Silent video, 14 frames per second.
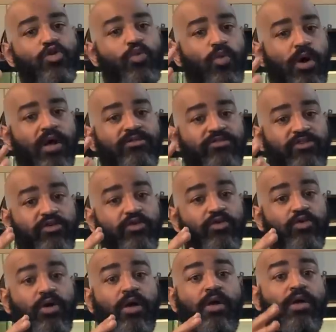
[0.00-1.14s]
want
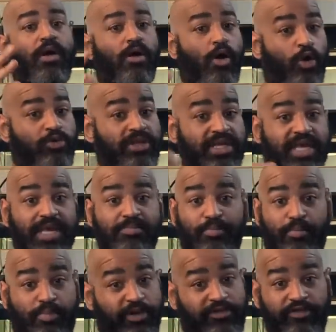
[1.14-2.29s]
to only
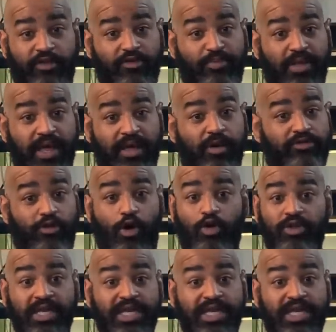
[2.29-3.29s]
keep bristlenose plecos or only